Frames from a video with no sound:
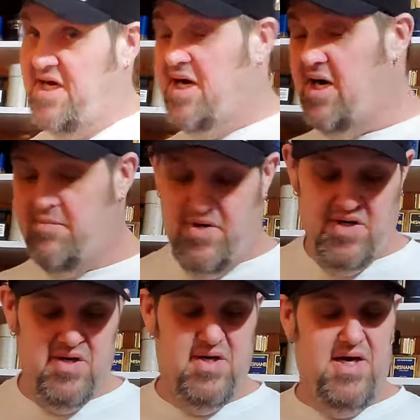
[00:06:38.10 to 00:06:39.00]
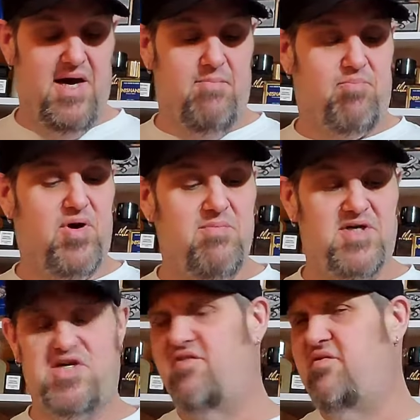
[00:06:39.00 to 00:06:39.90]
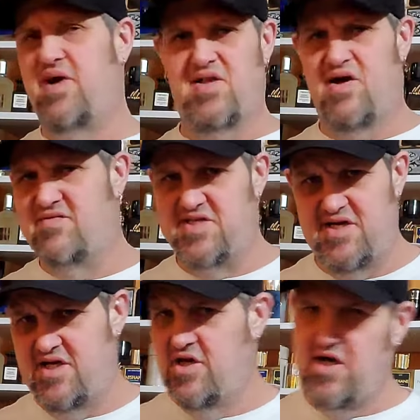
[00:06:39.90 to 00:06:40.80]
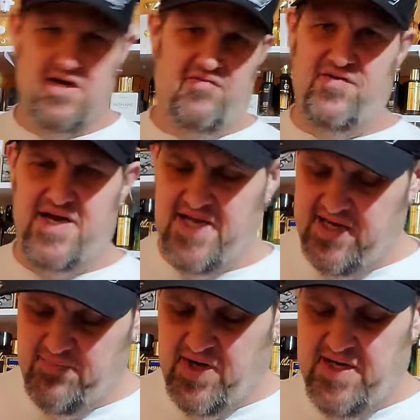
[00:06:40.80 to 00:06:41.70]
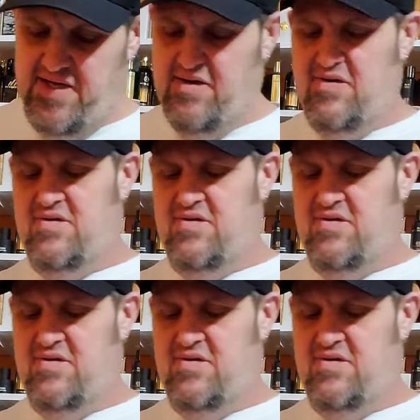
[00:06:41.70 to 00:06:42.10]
time. Yeah, pretty much everybody loves it. You're not going to offend anybody.